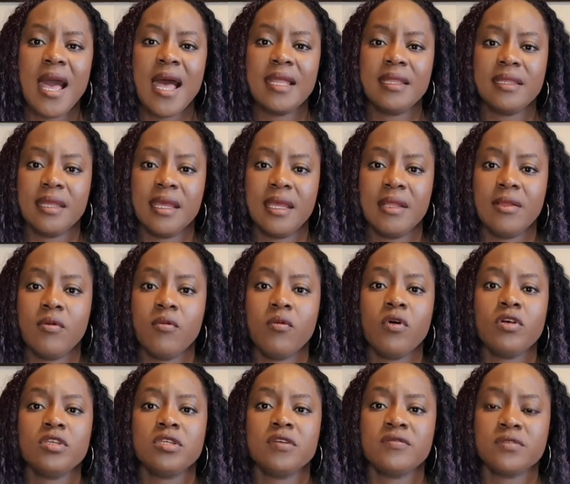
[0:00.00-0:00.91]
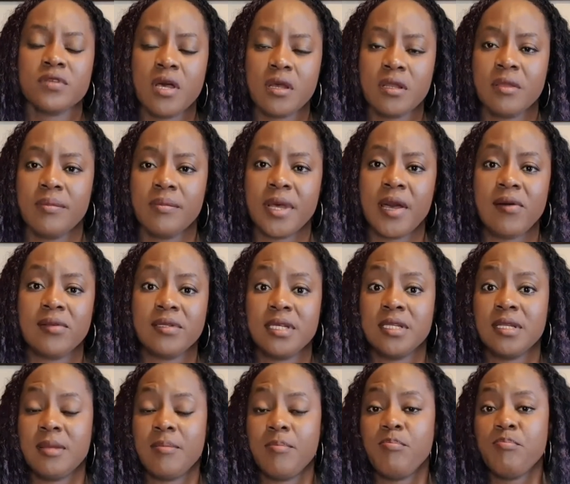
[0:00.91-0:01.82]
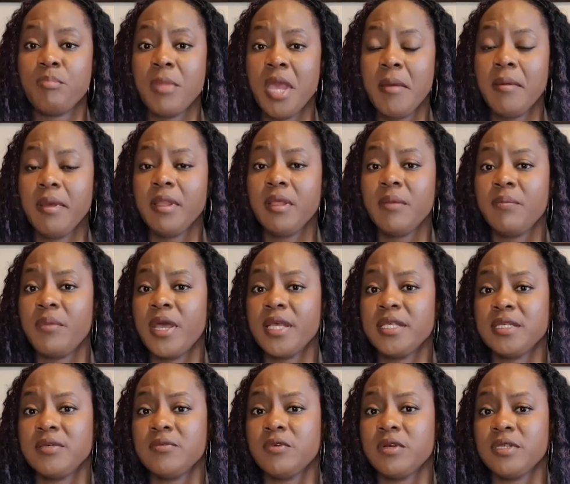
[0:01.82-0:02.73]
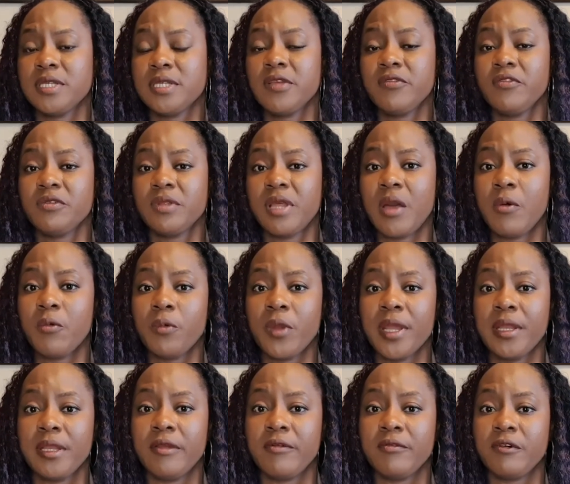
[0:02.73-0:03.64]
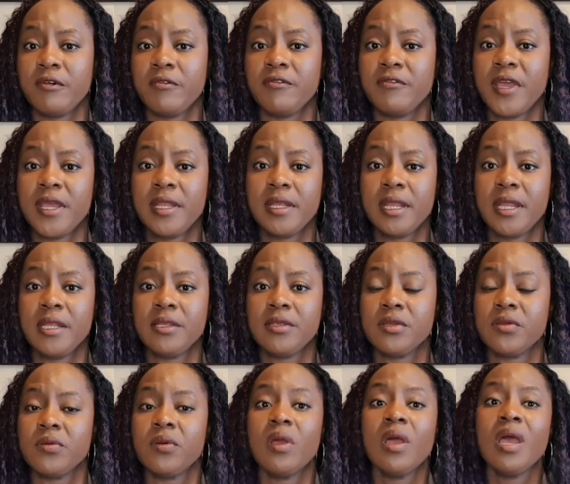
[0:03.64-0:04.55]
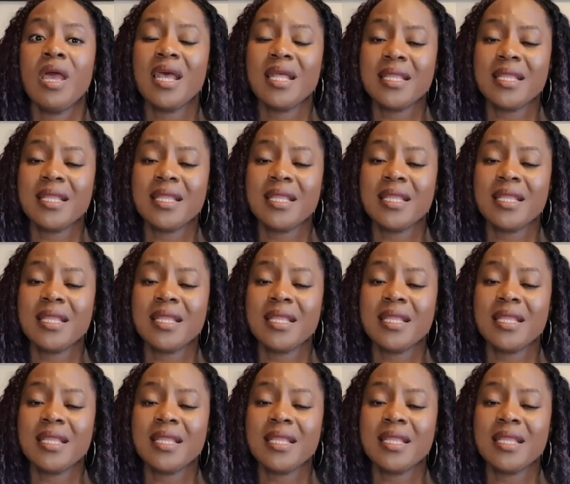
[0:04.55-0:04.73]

And then once you've talked about it, maybe the person wasn't even aware they've offended you.